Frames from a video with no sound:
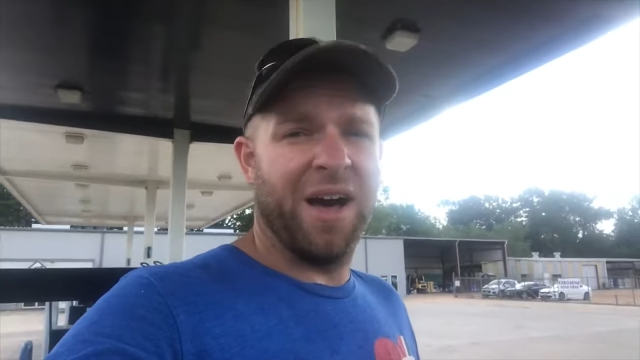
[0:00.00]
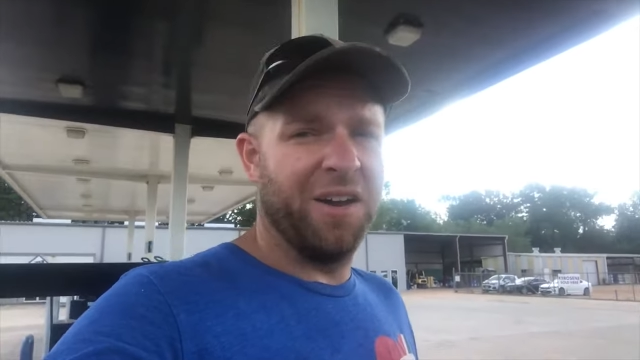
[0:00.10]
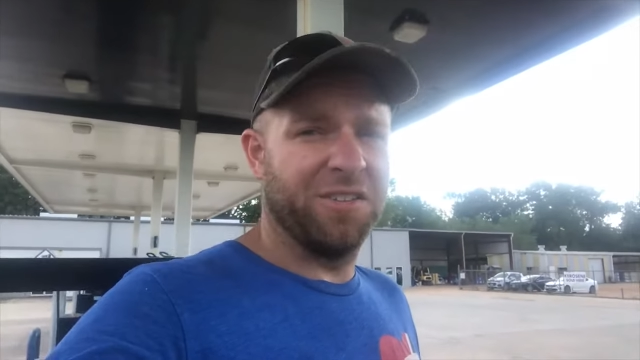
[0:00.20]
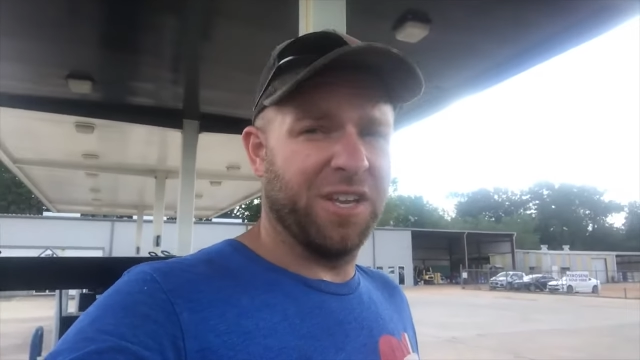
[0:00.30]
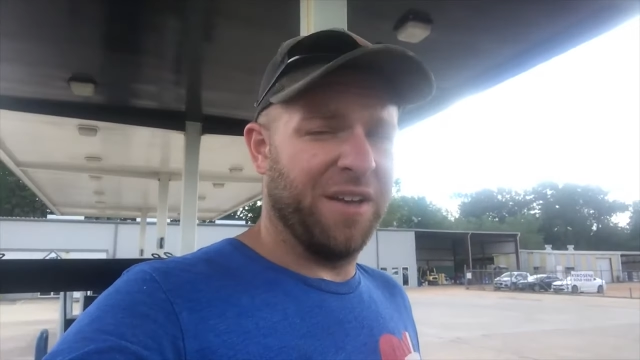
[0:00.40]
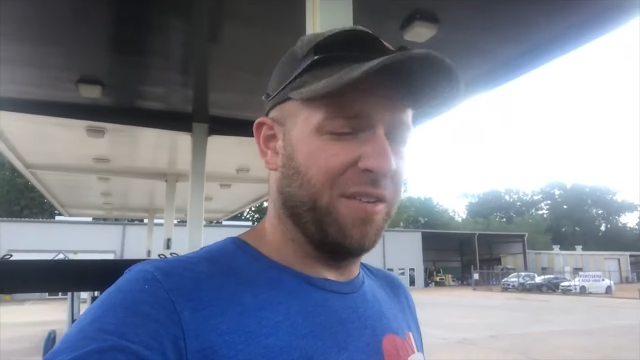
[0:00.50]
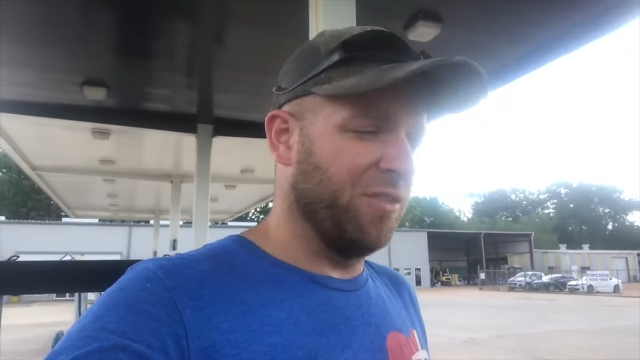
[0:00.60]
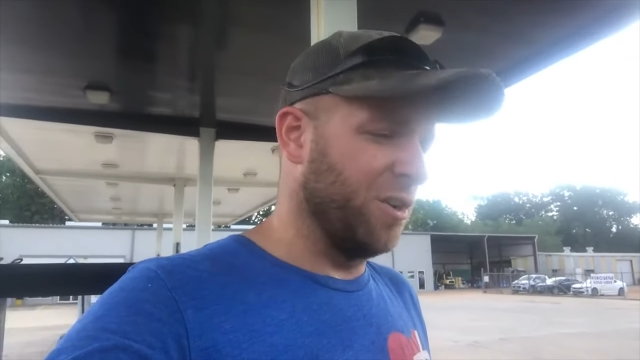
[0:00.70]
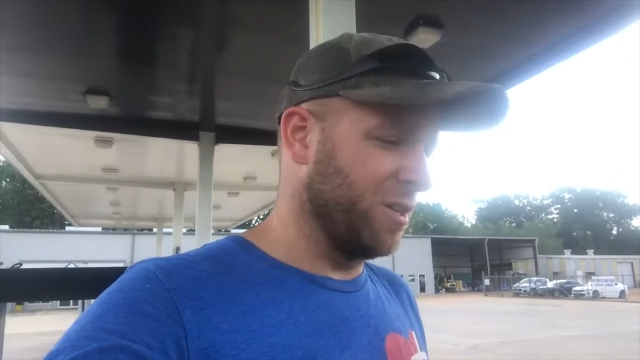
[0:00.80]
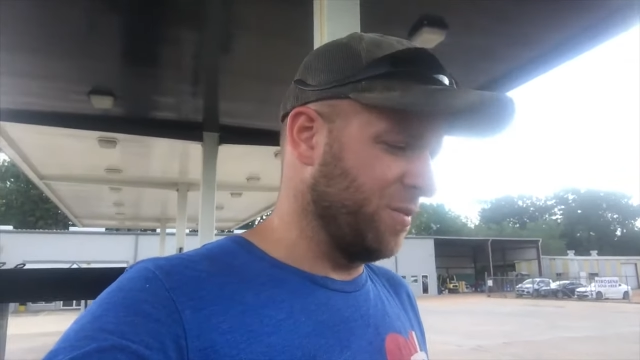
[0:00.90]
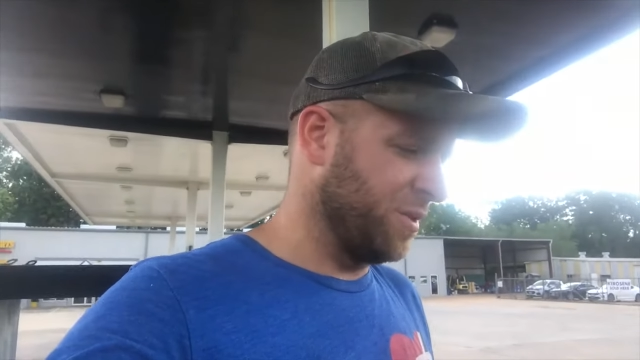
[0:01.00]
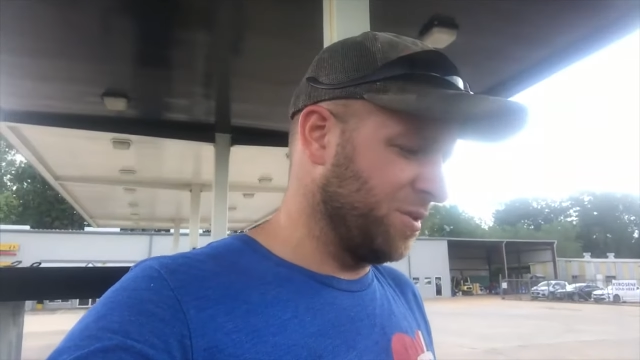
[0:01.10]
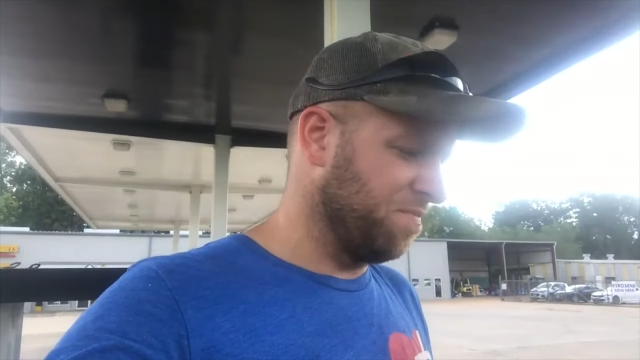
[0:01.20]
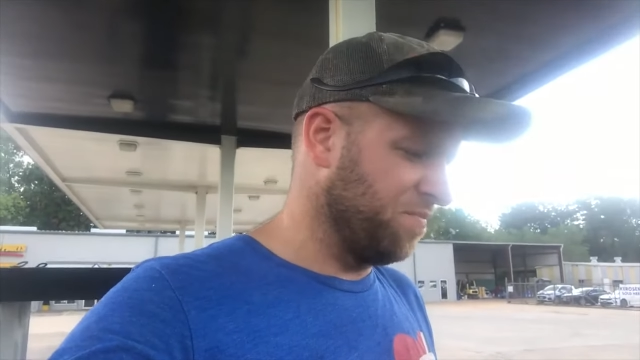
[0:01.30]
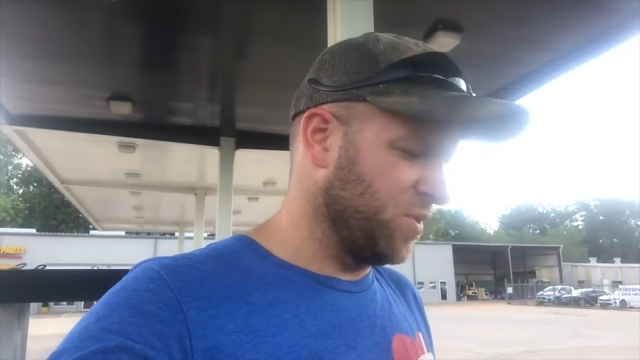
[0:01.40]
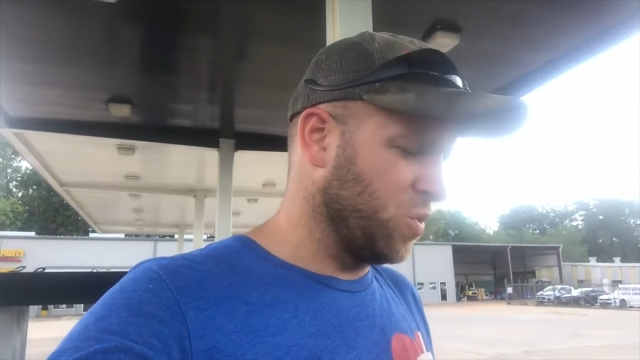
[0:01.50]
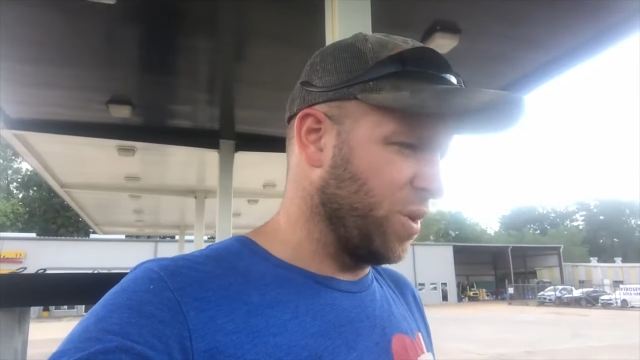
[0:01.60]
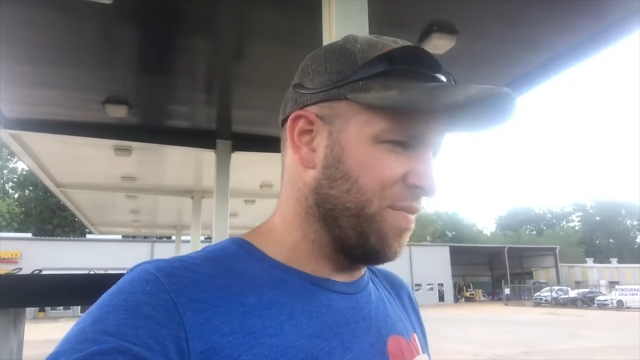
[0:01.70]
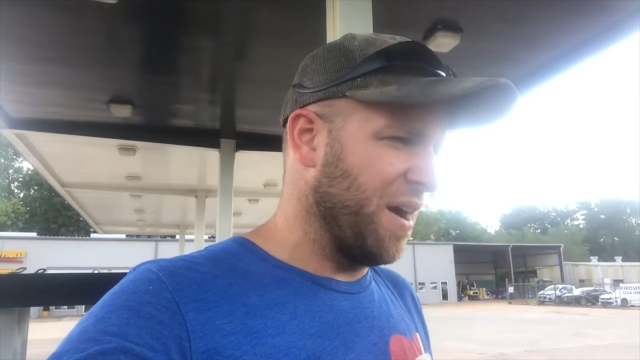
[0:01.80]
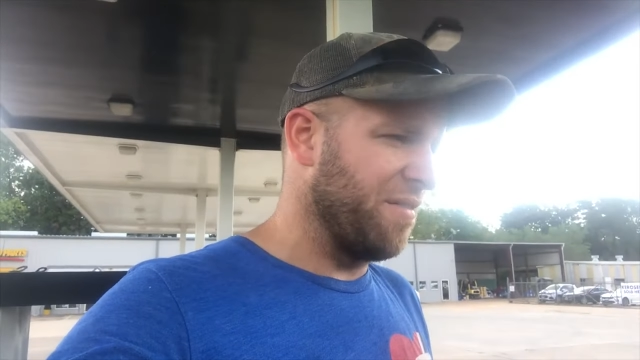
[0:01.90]
I honestly haven't even looked. It was
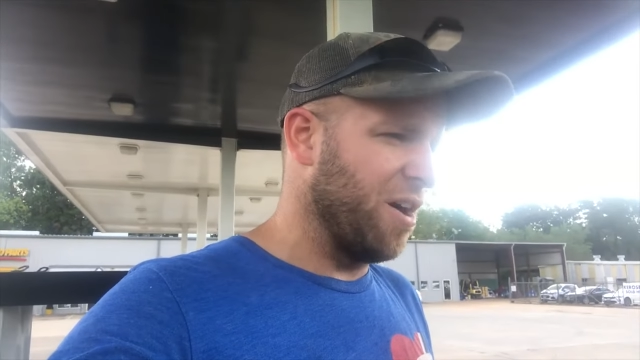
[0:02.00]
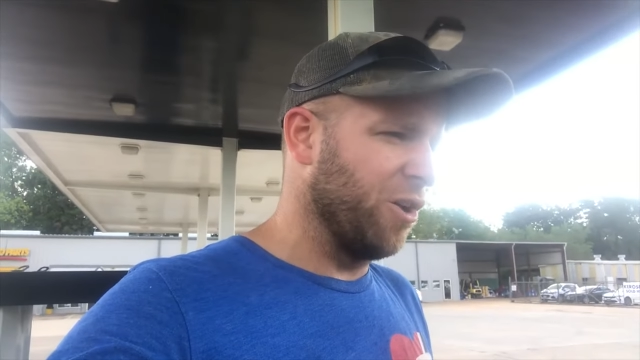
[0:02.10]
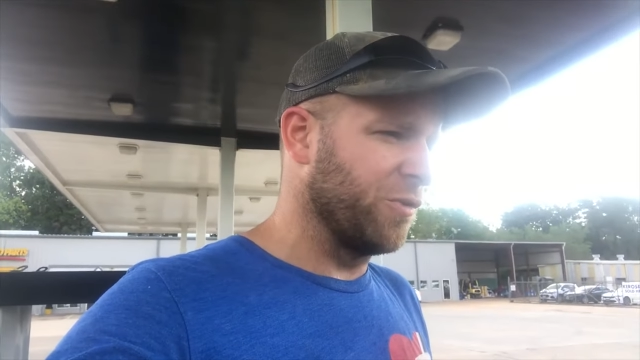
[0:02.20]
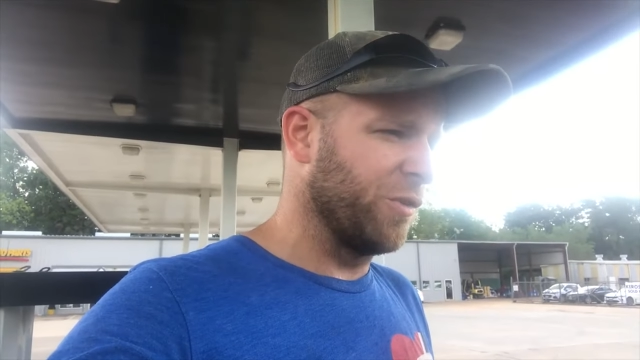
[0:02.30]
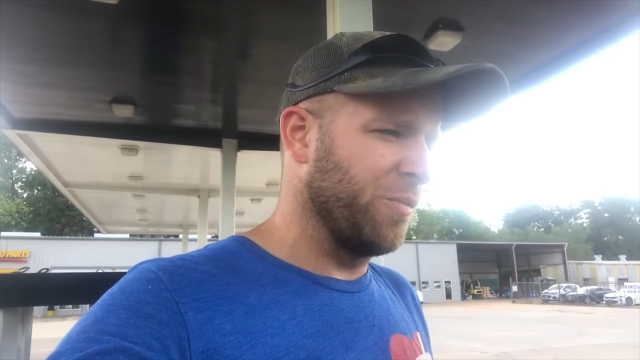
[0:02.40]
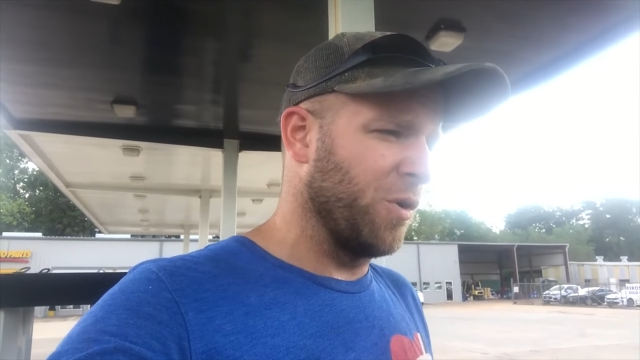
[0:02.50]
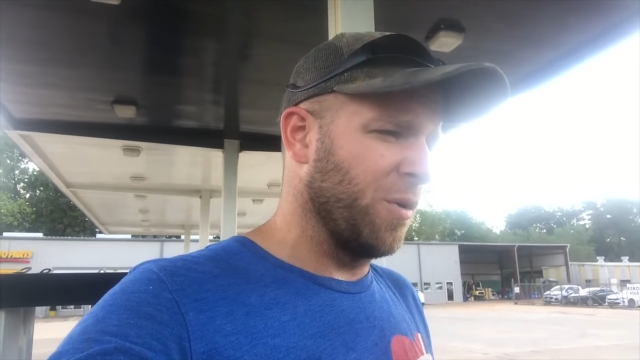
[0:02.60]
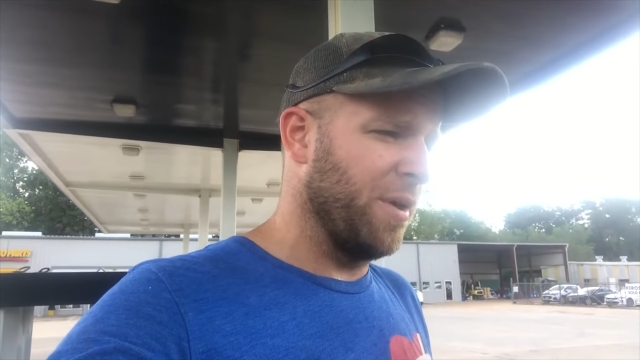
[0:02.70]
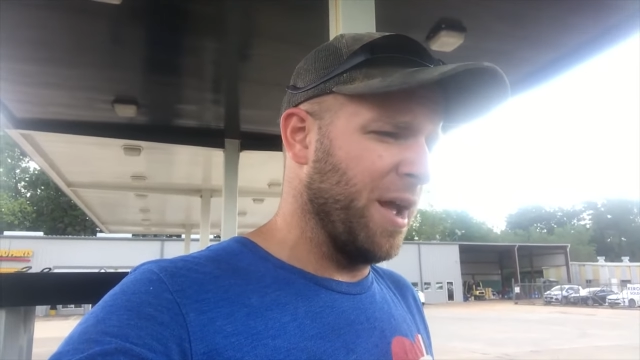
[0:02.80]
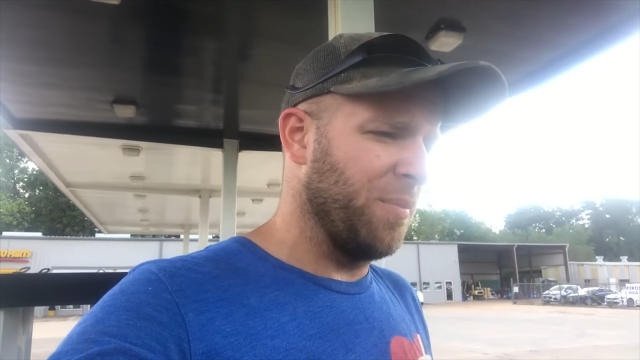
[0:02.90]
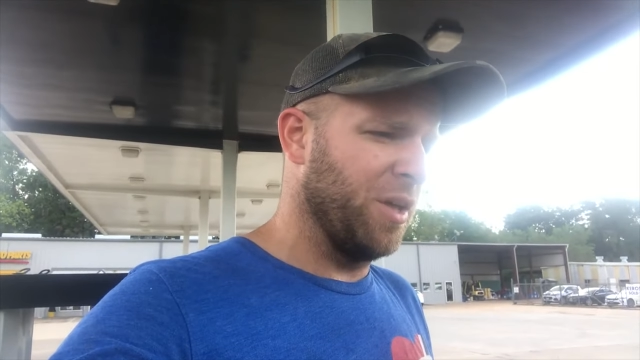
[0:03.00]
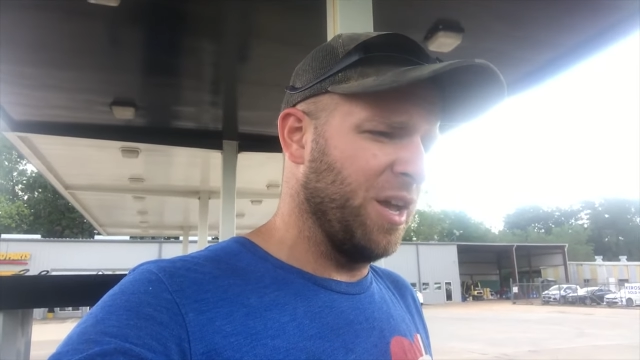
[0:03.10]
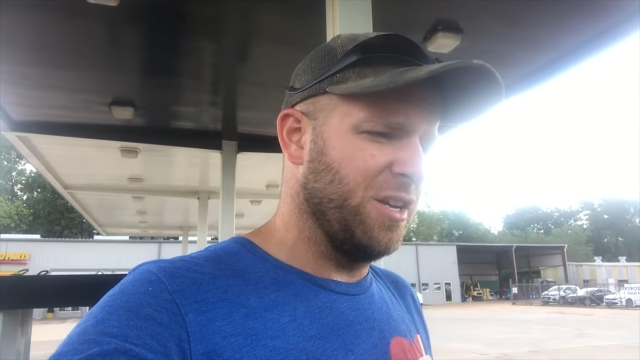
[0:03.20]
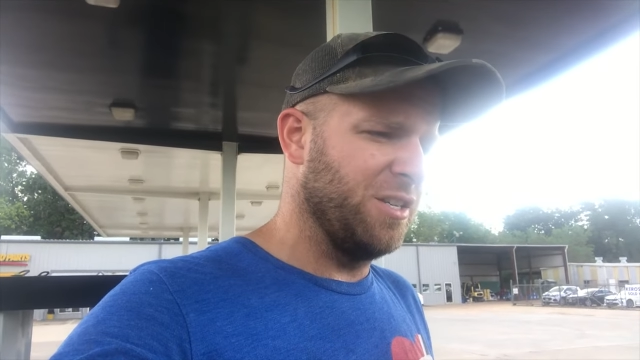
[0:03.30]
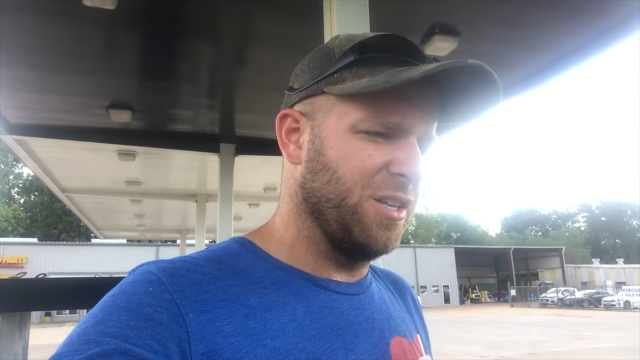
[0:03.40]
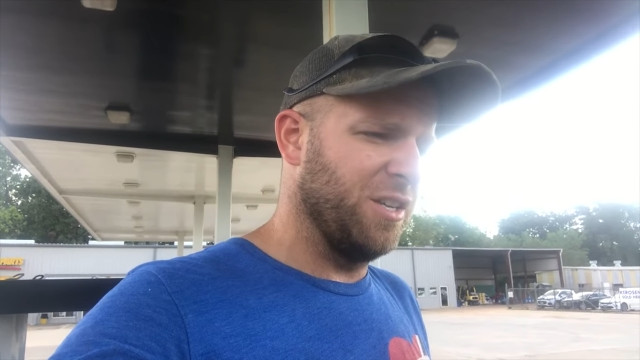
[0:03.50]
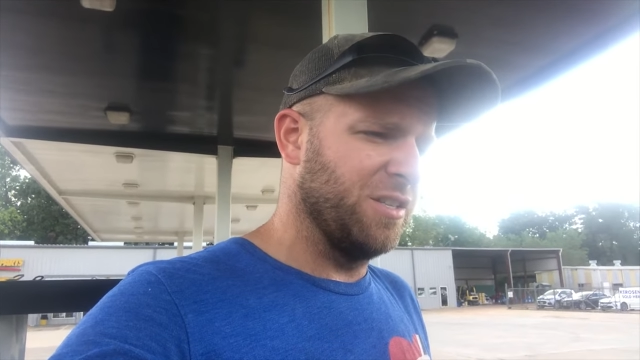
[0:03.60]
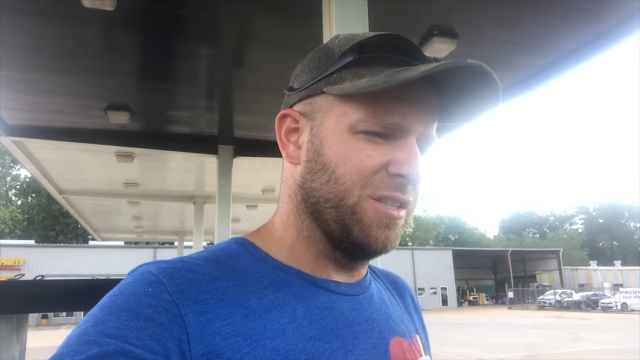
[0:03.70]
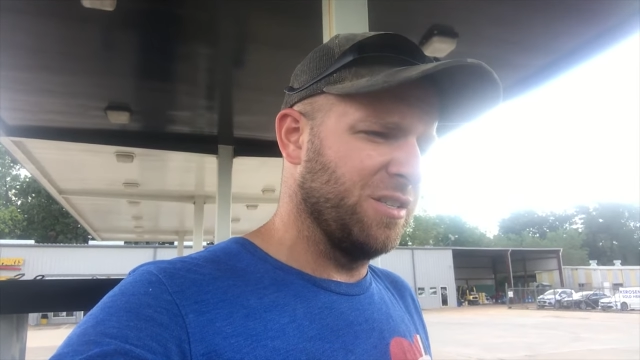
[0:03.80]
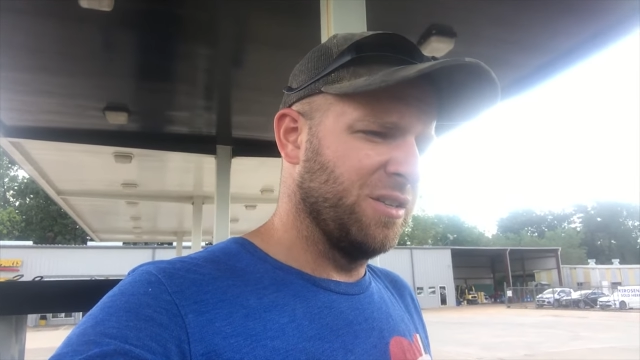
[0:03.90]
$25 for the permit application.
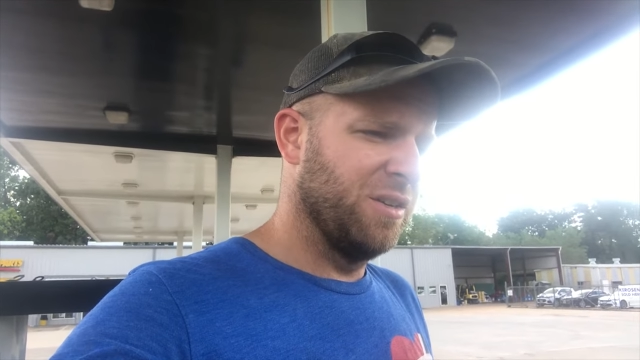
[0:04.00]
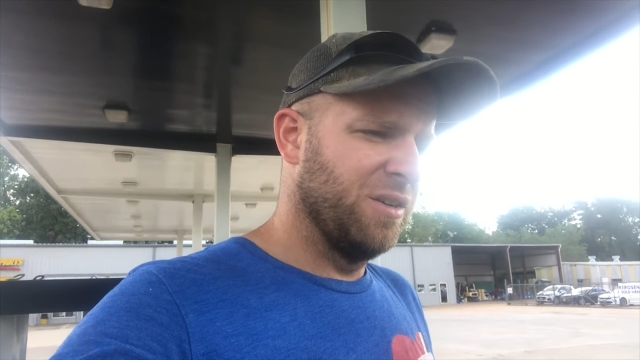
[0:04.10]
It's,